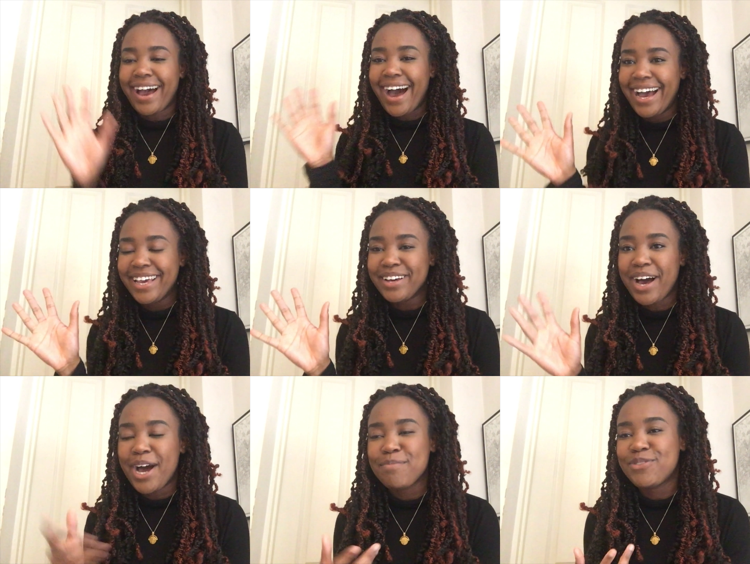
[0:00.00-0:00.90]
Hi,
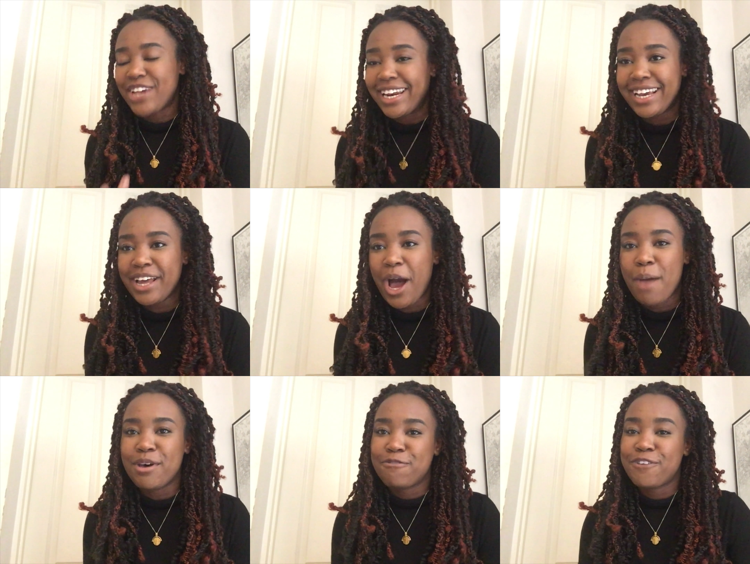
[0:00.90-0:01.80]
I'm Jenna. I'm
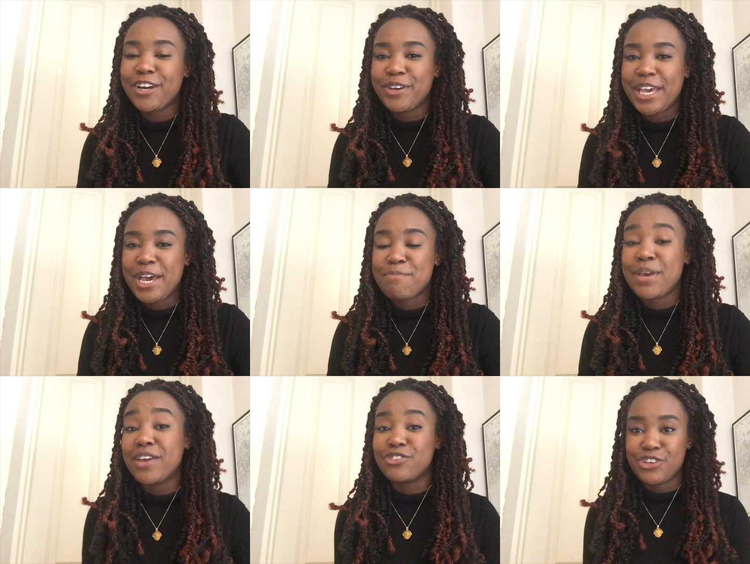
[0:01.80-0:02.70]
a final year
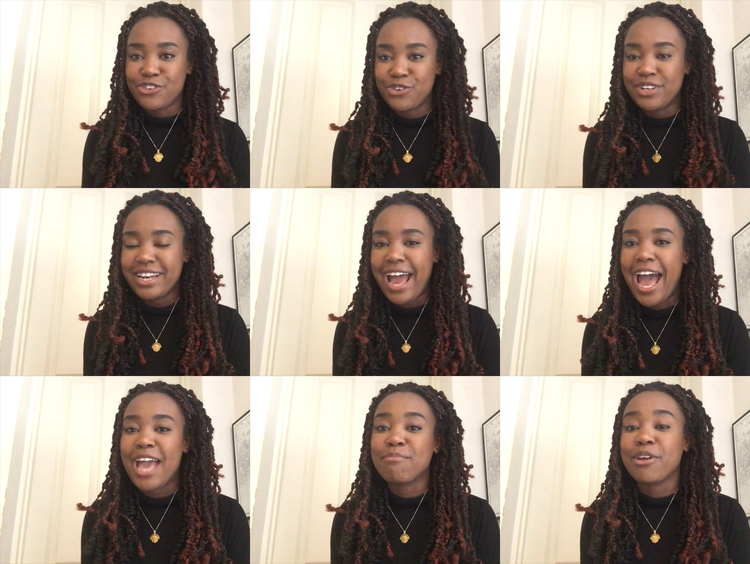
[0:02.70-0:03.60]
PhD student
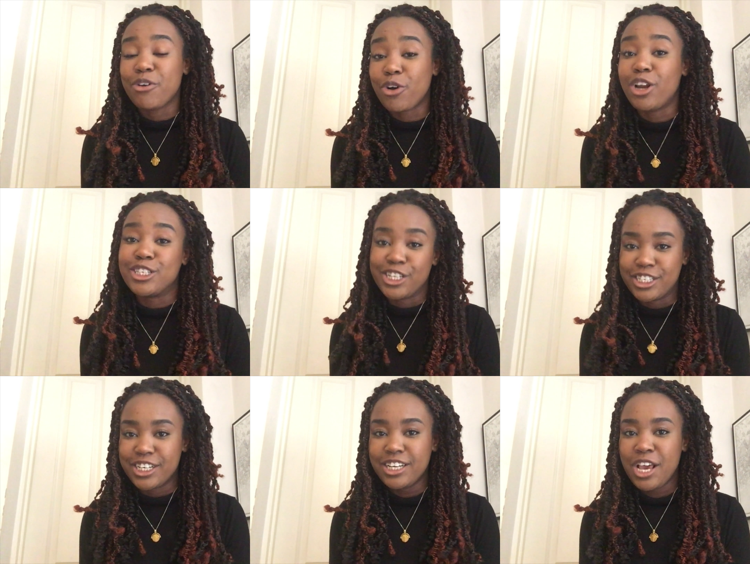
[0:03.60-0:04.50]
at Imperial College
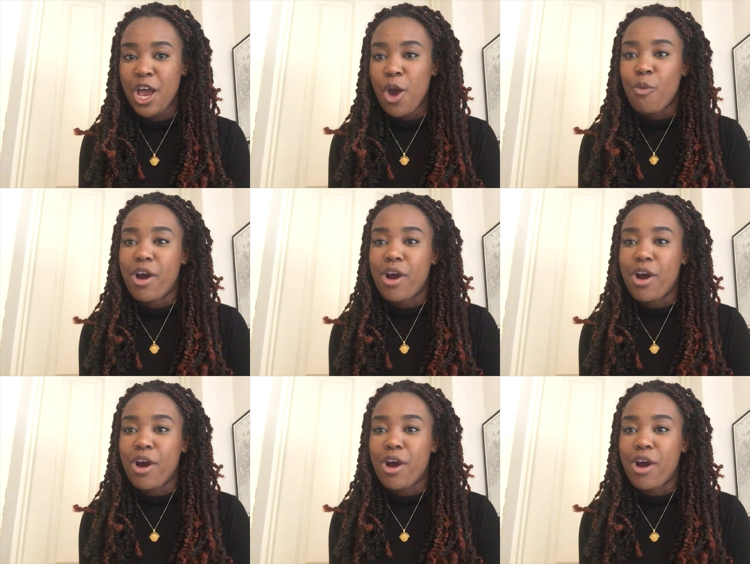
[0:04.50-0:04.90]
London, where I